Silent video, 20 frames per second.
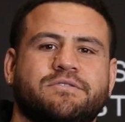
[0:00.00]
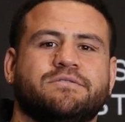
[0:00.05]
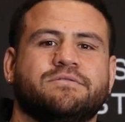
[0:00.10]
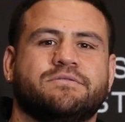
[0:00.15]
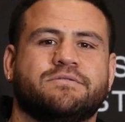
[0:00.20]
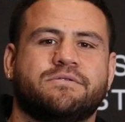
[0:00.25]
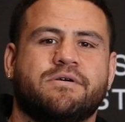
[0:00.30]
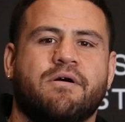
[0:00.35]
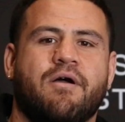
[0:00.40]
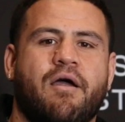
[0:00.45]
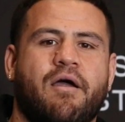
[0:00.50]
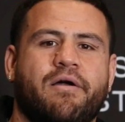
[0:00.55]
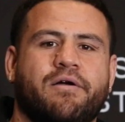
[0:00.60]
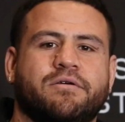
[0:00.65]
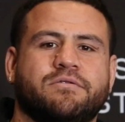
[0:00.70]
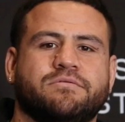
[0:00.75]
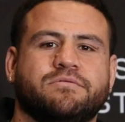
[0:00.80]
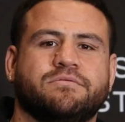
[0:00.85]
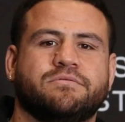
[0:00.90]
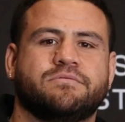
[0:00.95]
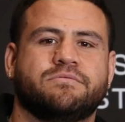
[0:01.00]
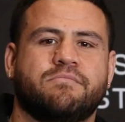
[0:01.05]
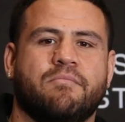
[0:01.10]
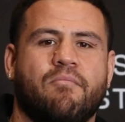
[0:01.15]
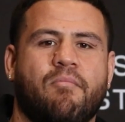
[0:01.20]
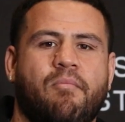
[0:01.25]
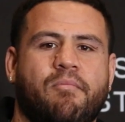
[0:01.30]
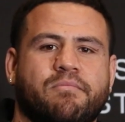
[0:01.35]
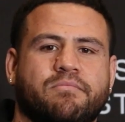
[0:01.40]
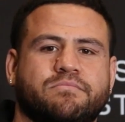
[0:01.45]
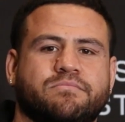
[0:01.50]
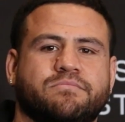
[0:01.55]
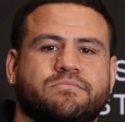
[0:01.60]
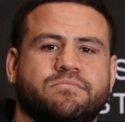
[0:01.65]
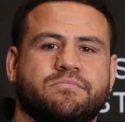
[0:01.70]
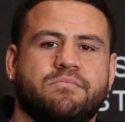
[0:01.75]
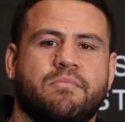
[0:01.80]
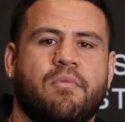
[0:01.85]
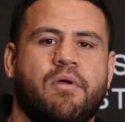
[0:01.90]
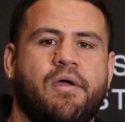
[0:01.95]
Since then, you have moved to
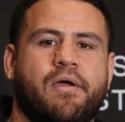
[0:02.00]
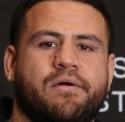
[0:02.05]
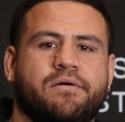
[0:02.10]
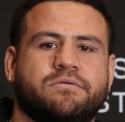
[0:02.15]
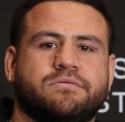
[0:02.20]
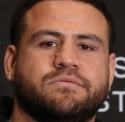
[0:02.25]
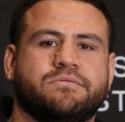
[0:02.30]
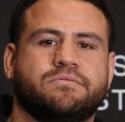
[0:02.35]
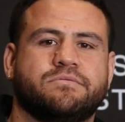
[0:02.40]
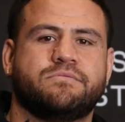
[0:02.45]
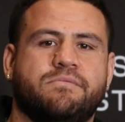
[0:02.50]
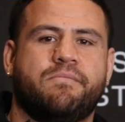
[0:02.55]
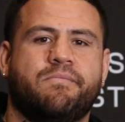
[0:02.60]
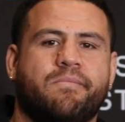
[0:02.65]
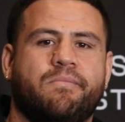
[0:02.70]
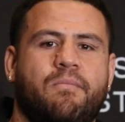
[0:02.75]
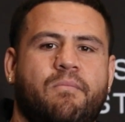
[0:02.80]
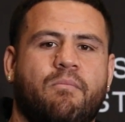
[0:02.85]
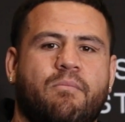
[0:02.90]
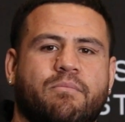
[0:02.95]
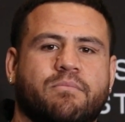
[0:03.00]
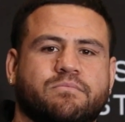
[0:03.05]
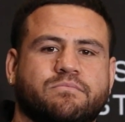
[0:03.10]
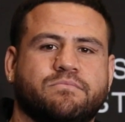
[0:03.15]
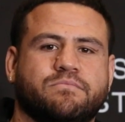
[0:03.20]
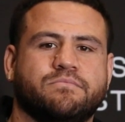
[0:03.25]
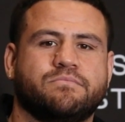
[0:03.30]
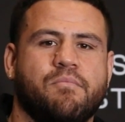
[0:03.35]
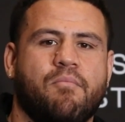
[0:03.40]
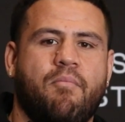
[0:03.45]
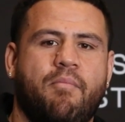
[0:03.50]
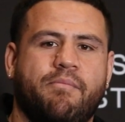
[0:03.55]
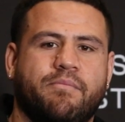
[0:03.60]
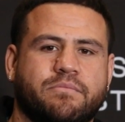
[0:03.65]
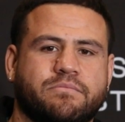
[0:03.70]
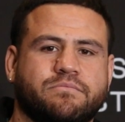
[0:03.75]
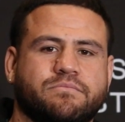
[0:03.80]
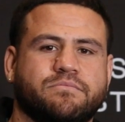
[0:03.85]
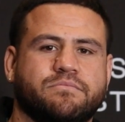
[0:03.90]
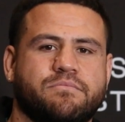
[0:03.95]
Dubai. You're a man who reps Western
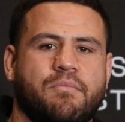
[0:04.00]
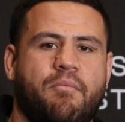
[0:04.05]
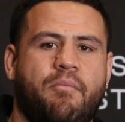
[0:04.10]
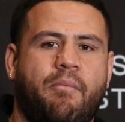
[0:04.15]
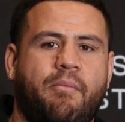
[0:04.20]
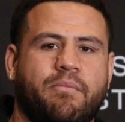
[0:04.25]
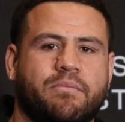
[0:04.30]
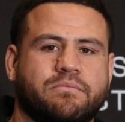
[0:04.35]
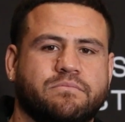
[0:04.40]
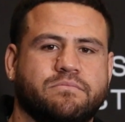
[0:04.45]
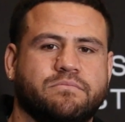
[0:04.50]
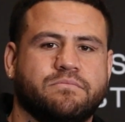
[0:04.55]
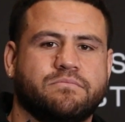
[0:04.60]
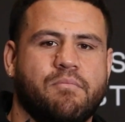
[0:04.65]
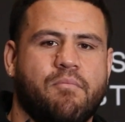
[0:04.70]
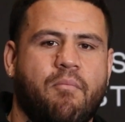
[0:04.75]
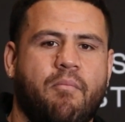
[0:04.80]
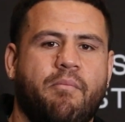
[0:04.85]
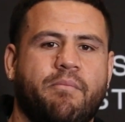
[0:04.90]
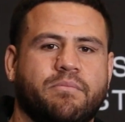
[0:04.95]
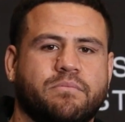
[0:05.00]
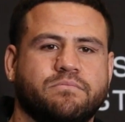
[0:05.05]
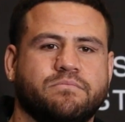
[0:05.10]
Sydney through and through.